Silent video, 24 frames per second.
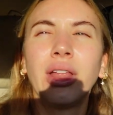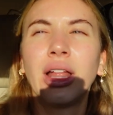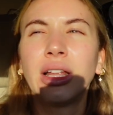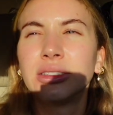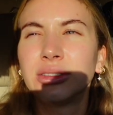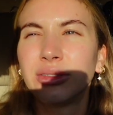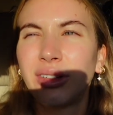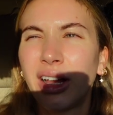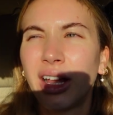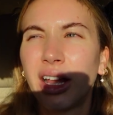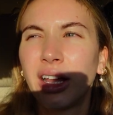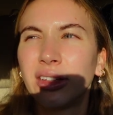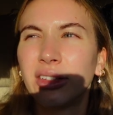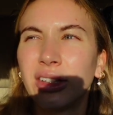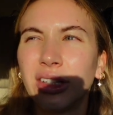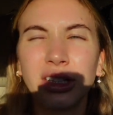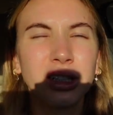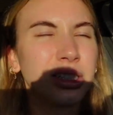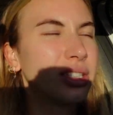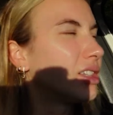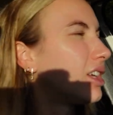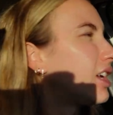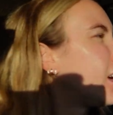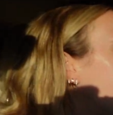that's why I
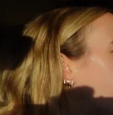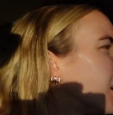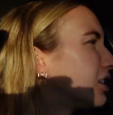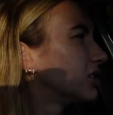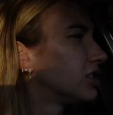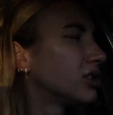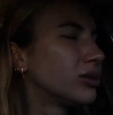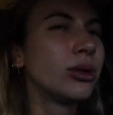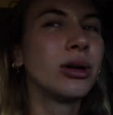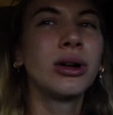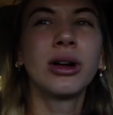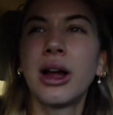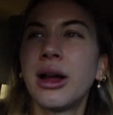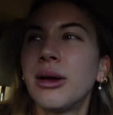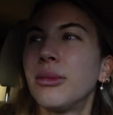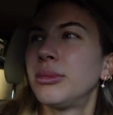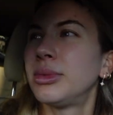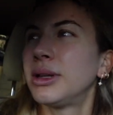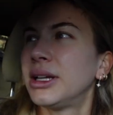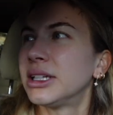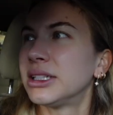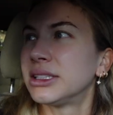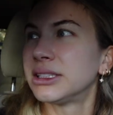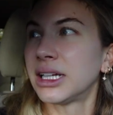look like I just woke up,
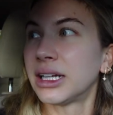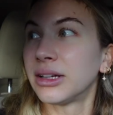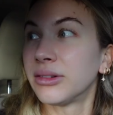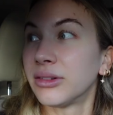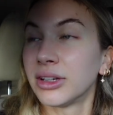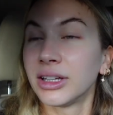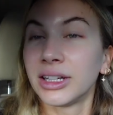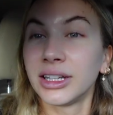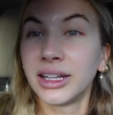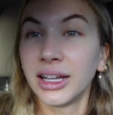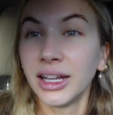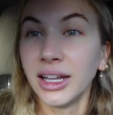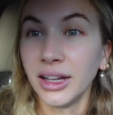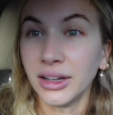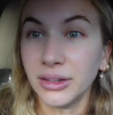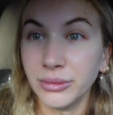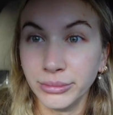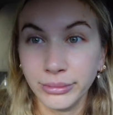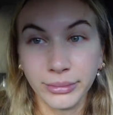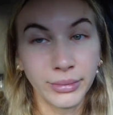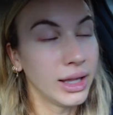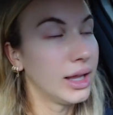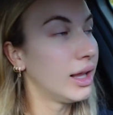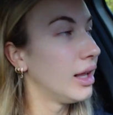because I really did.
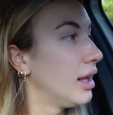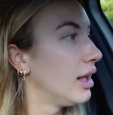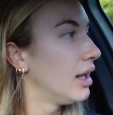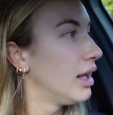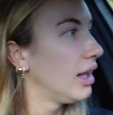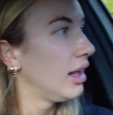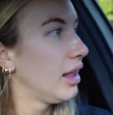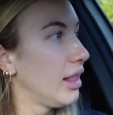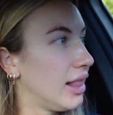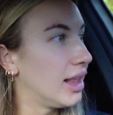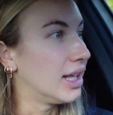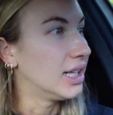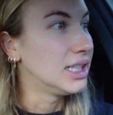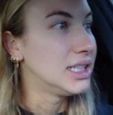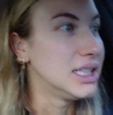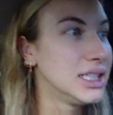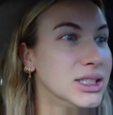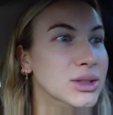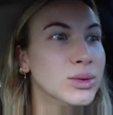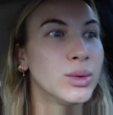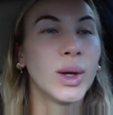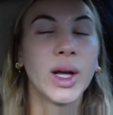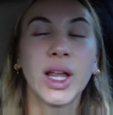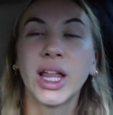This
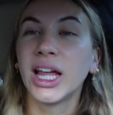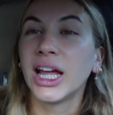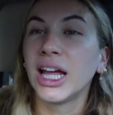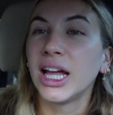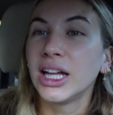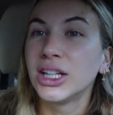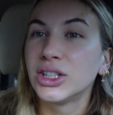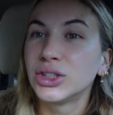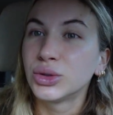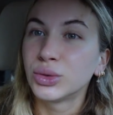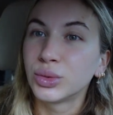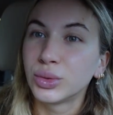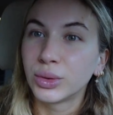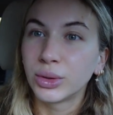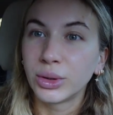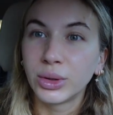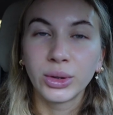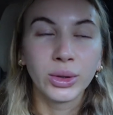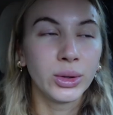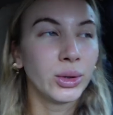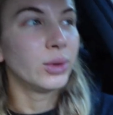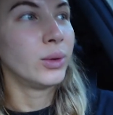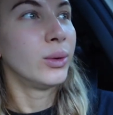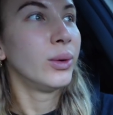is really
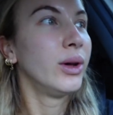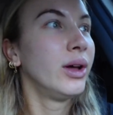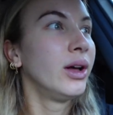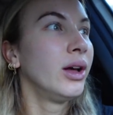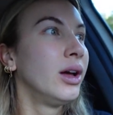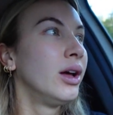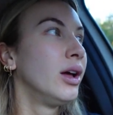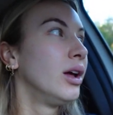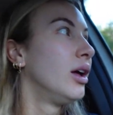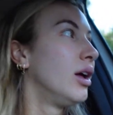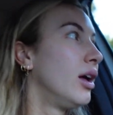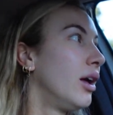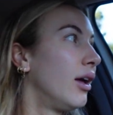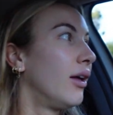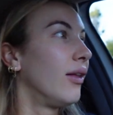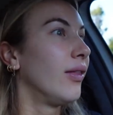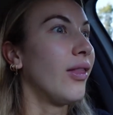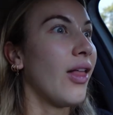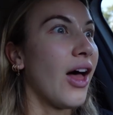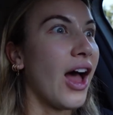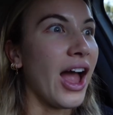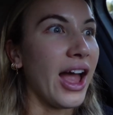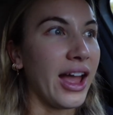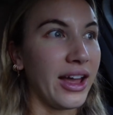true
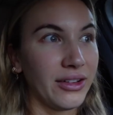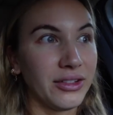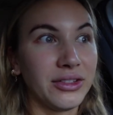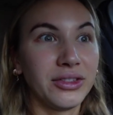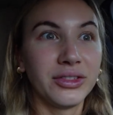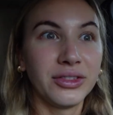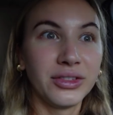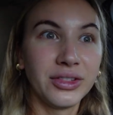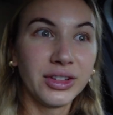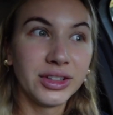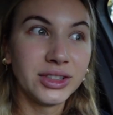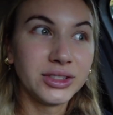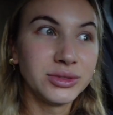life.